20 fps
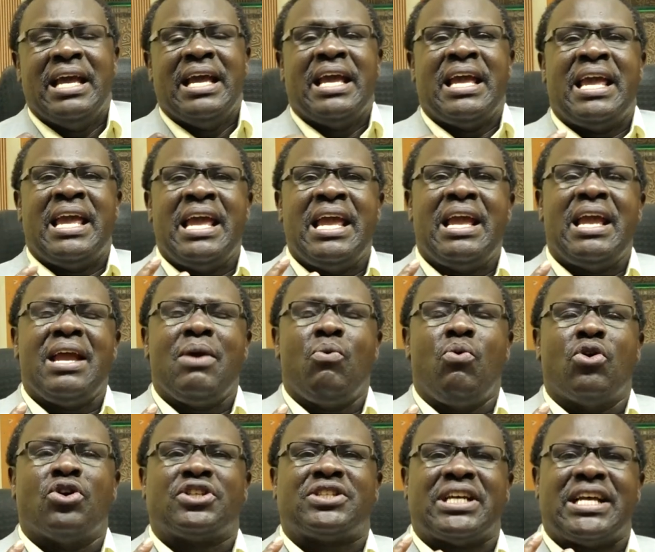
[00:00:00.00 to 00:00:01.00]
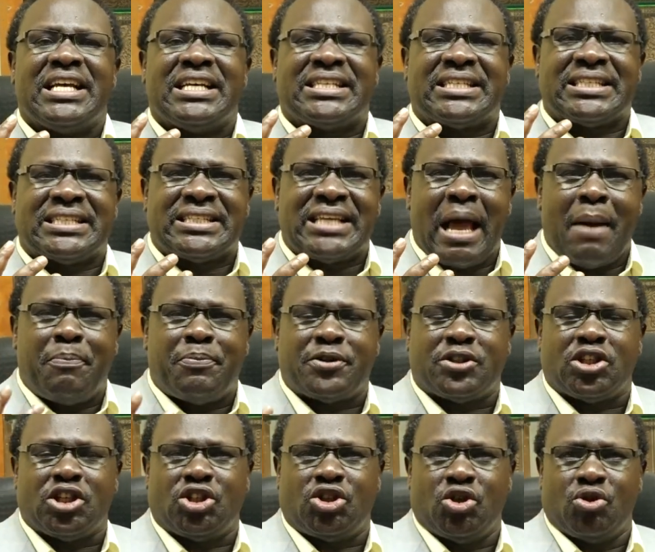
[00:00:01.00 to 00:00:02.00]
He was a
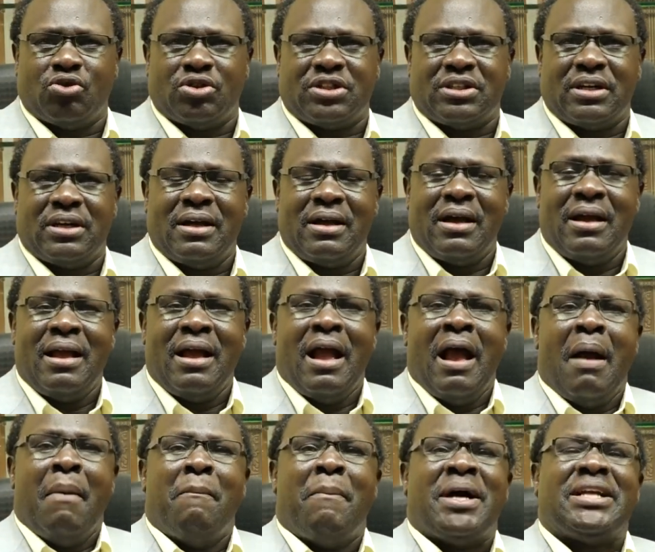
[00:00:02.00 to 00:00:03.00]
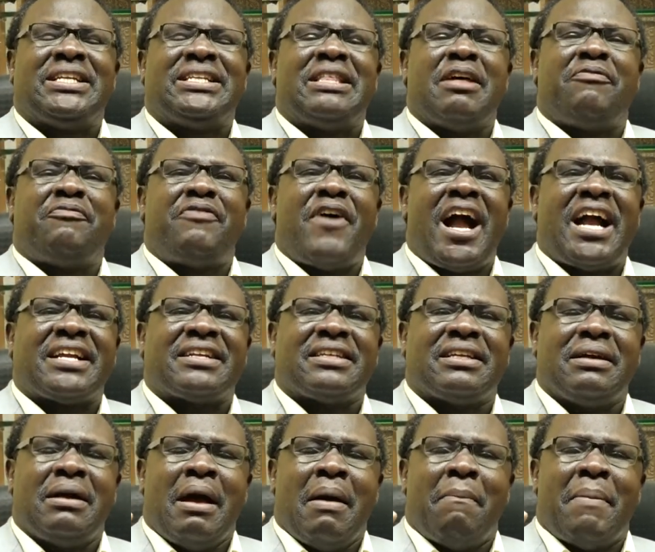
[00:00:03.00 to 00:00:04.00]
substitute, but the fact,
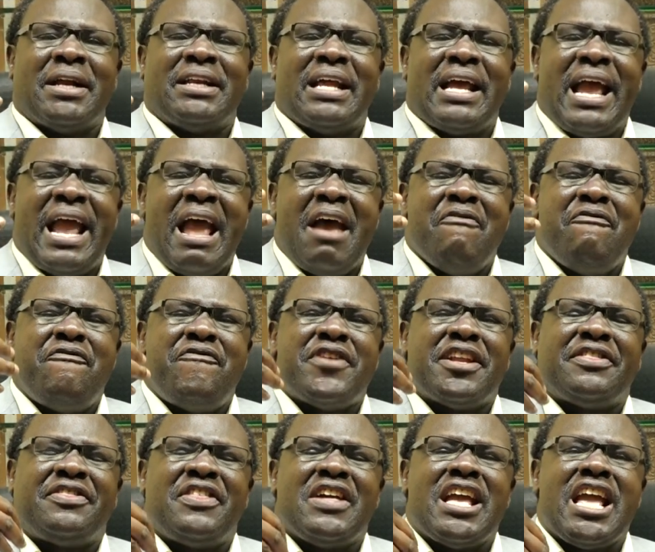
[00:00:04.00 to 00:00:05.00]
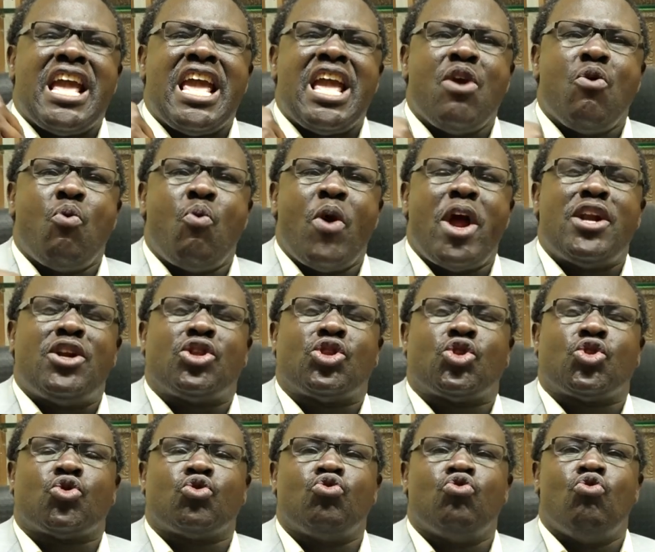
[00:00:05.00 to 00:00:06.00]
but everything He went
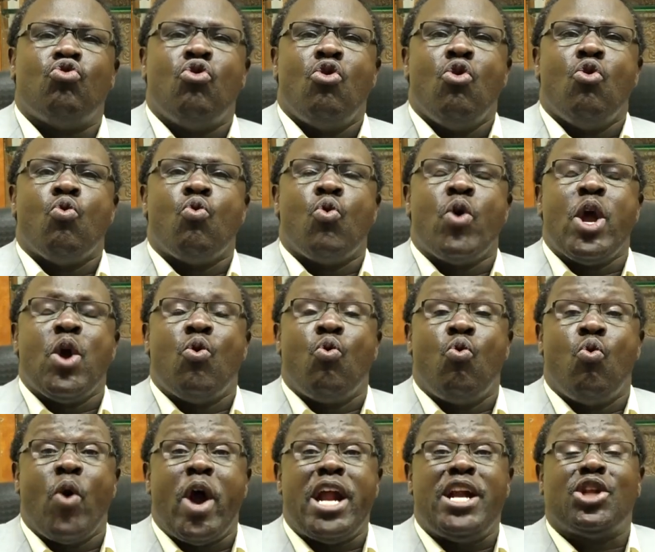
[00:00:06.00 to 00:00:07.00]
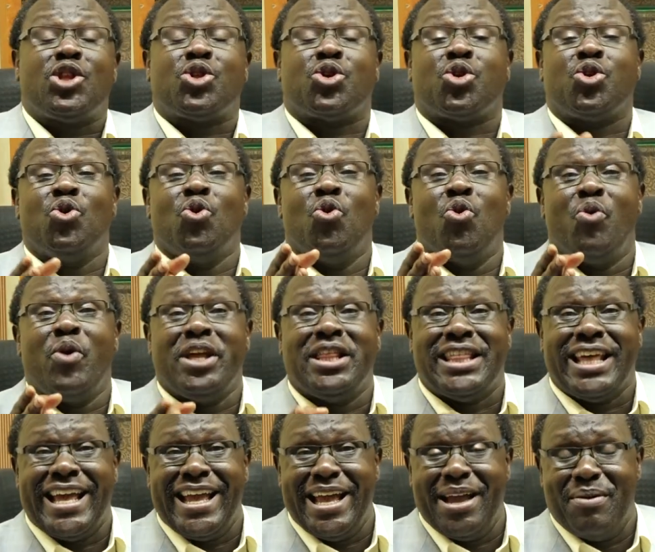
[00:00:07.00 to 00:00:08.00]
through we went through
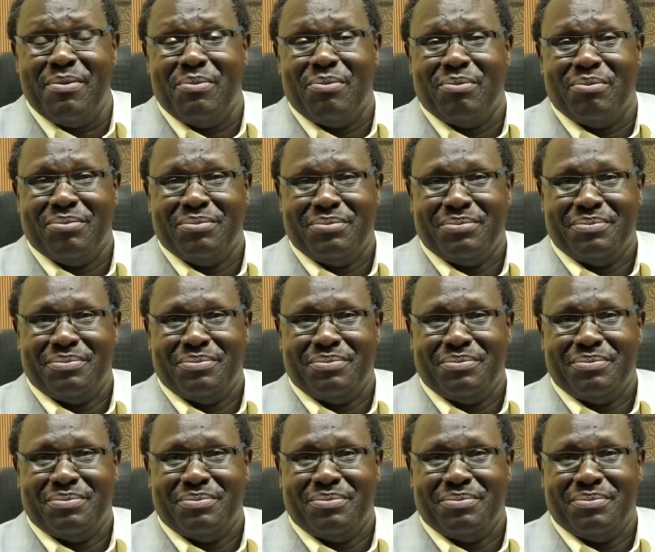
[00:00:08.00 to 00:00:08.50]
with him.